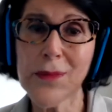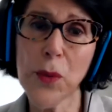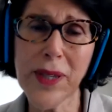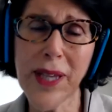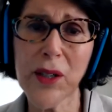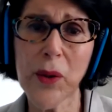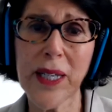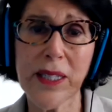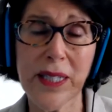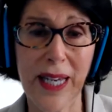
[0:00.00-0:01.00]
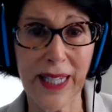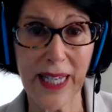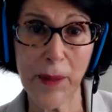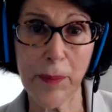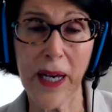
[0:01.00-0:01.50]
without going into any
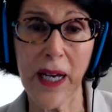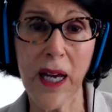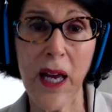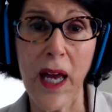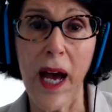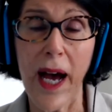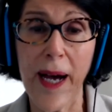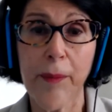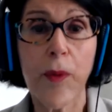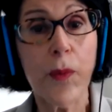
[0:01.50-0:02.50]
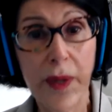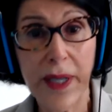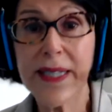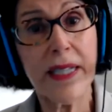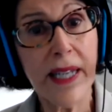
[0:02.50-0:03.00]
HIPAA, we
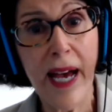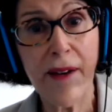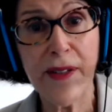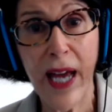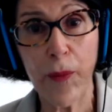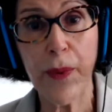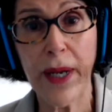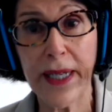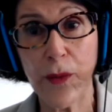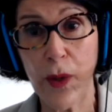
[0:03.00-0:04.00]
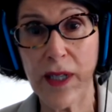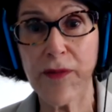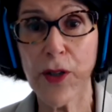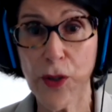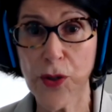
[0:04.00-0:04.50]
did have an outbreak in one of
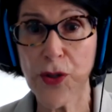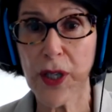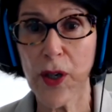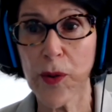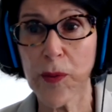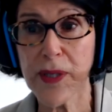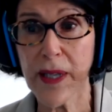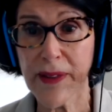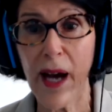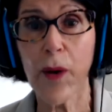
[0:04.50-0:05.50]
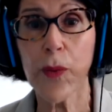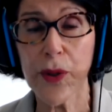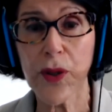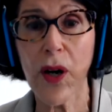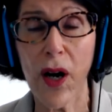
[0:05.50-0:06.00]
our nursing homes, and that
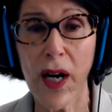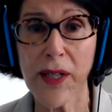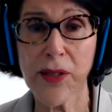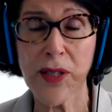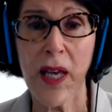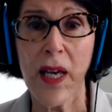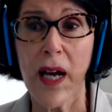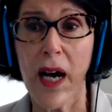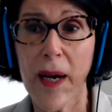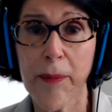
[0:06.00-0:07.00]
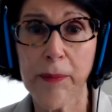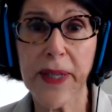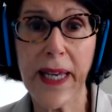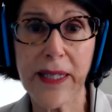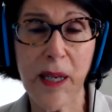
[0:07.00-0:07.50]
will cause
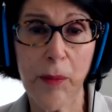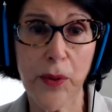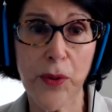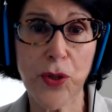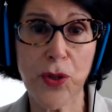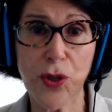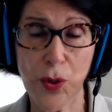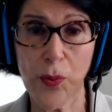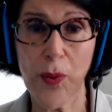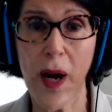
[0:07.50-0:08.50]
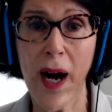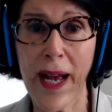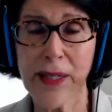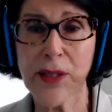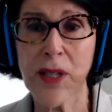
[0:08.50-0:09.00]
case numbers to
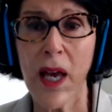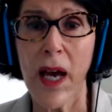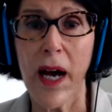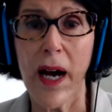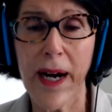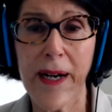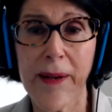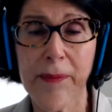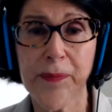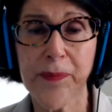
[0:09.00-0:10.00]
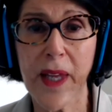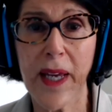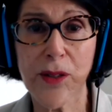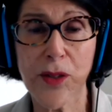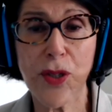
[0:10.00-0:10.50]
rise.
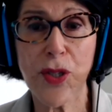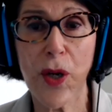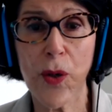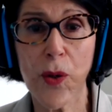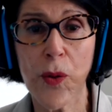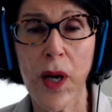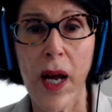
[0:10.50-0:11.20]
And so